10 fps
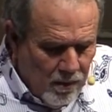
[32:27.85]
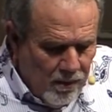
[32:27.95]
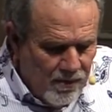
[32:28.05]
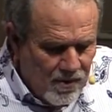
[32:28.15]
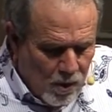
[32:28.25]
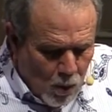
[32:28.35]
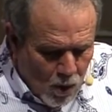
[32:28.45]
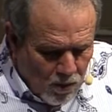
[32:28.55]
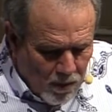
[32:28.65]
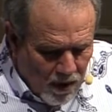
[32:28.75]
This is a
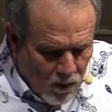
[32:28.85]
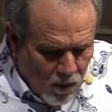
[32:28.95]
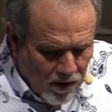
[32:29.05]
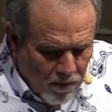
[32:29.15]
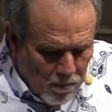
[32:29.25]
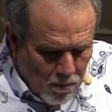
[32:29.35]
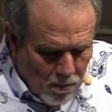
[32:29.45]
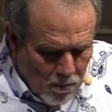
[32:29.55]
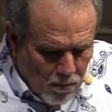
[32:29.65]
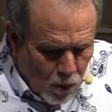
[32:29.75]
quote by William
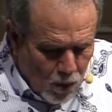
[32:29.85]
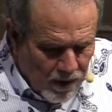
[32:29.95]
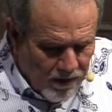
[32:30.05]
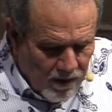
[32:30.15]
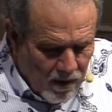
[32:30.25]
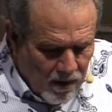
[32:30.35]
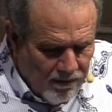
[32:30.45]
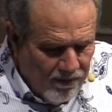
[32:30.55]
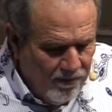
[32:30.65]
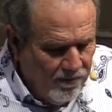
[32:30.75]
Murray that
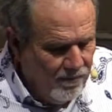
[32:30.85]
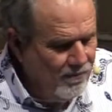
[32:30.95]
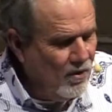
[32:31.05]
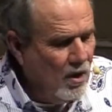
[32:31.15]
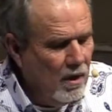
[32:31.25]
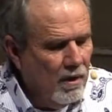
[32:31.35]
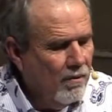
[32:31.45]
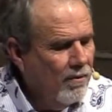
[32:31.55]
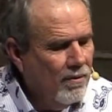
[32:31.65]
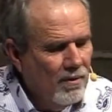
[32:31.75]
I've that I
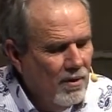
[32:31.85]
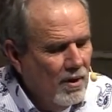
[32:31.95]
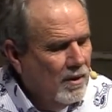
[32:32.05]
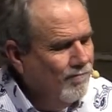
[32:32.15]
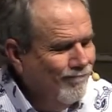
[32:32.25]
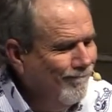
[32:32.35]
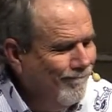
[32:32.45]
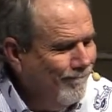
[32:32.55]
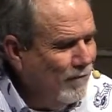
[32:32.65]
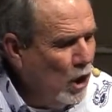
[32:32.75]
have
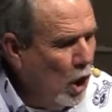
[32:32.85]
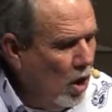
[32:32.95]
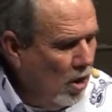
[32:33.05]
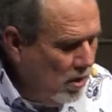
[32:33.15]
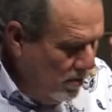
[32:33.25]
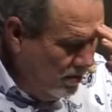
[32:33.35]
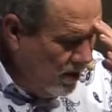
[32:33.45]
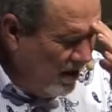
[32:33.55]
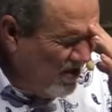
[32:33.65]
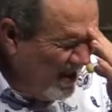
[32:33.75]
long,
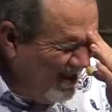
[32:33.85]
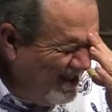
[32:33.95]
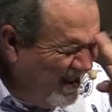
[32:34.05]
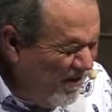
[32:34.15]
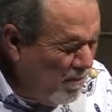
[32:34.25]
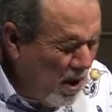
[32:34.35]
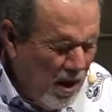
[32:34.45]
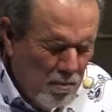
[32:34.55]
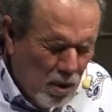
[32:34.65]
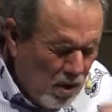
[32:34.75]
I say, lived
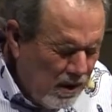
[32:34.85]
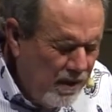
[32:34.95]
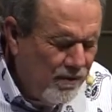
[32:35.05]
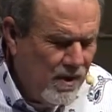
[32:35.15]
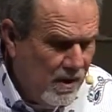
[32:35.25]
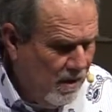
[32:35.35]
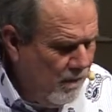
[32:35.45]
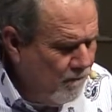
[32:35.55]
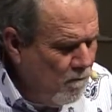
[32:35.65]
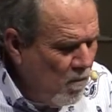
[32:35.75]
by, believed in,
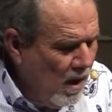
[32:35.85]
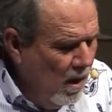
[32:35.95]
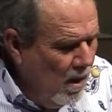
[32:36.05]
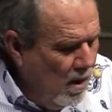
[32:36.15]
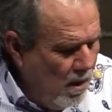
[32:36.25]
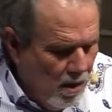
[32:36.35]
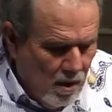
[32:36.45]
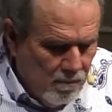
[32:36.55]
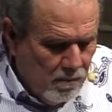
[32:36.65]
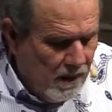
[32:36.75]

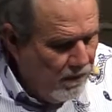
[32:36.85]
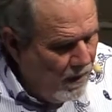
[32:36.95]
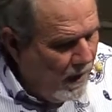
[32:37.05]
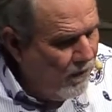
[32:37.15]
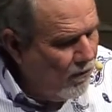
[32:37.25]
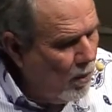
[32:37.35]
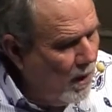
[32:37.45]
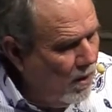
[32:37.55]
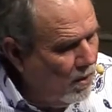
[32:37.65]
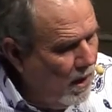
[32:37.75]
uh, even even for
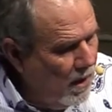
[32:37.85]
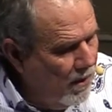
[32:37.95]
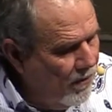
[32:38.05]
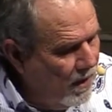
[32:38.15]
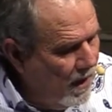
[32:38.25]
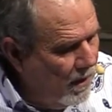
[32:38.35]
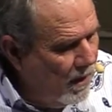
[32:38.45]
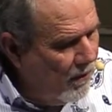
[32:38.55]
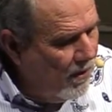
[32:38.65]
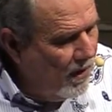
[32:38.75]
my own life and, and,
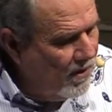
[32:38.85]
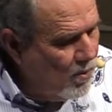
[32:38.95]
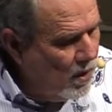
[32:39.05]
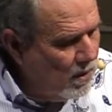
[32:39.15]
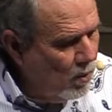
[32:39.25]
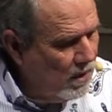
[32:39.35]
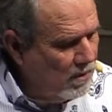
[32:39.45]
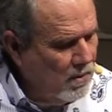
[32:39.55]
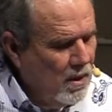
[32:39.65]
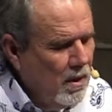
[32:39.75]
and things when when
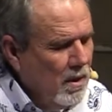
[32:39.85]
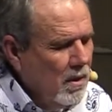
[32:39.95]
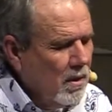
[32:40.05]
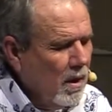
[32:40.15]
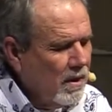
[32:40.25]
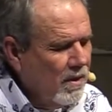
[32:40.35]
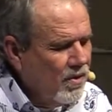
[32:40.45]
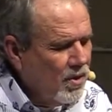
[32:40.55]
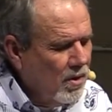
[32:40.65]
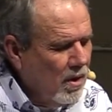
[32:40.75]
God gives
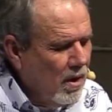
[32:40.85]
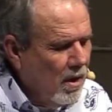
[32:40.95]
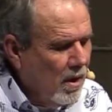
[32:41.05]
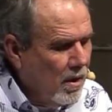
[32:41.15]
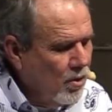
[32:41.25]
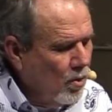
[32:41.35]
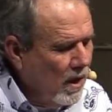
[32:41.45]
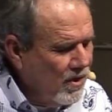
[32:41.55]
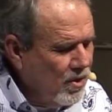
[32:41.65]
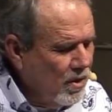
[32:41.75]
you a, a
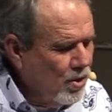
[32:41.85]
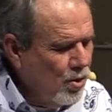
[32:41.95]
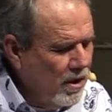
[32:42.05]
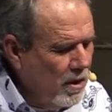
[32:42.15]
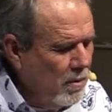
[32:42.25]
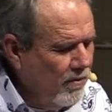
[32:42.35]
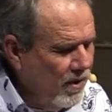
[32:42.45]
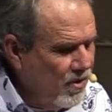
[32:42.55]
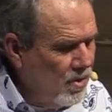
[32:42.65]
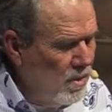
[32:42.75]
direction, a dream, a
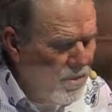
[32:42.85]
vision, or